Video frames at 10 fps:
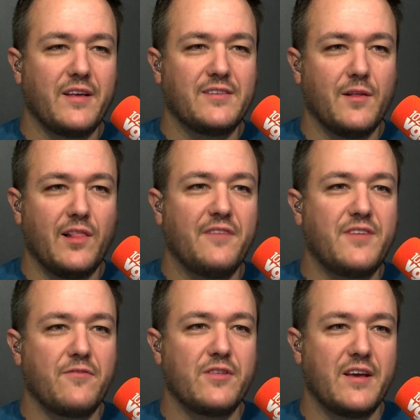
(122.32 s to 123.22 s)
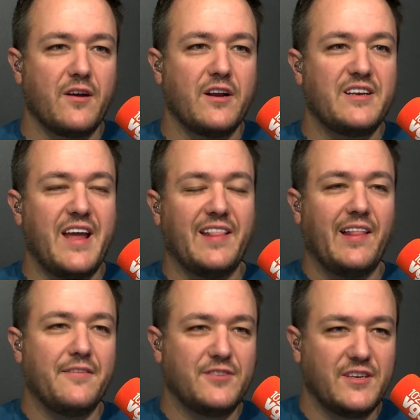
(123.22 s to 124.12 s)
to lift everything on a
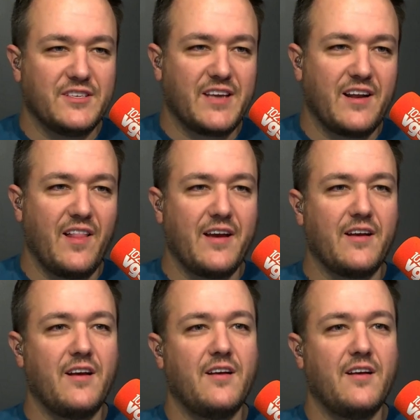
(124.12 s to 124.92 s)
deadlift. You can just kind of like.